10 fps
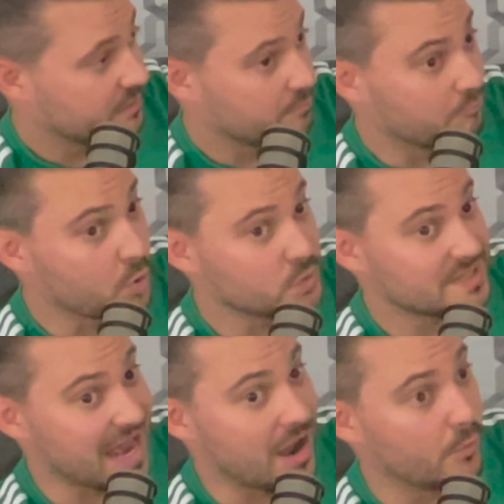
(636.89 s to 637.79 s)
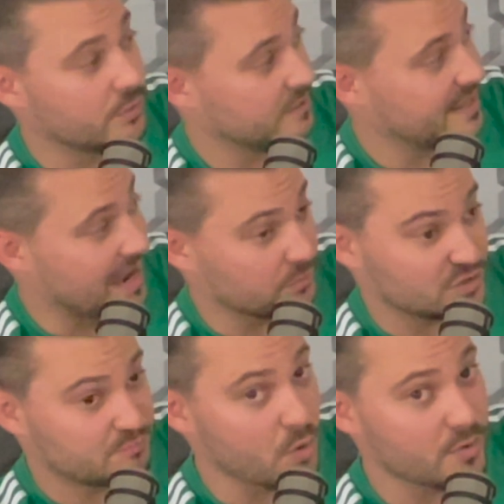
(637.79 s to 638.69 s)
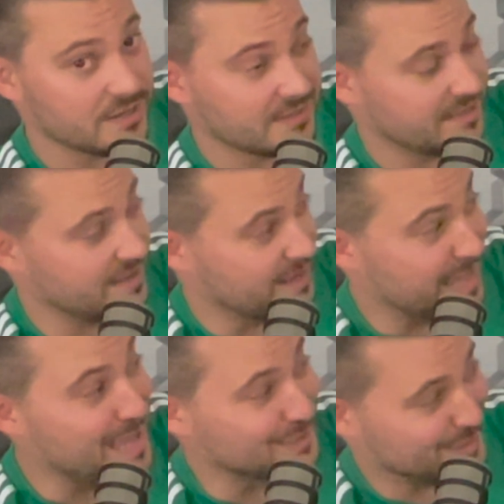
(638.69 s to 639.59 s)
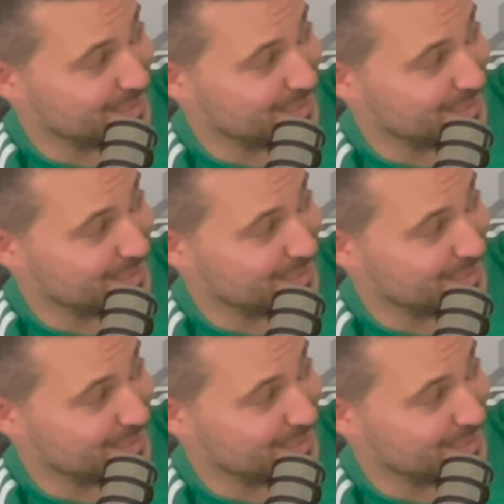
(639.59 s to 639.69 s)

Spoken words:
most outwardly, outspokenly against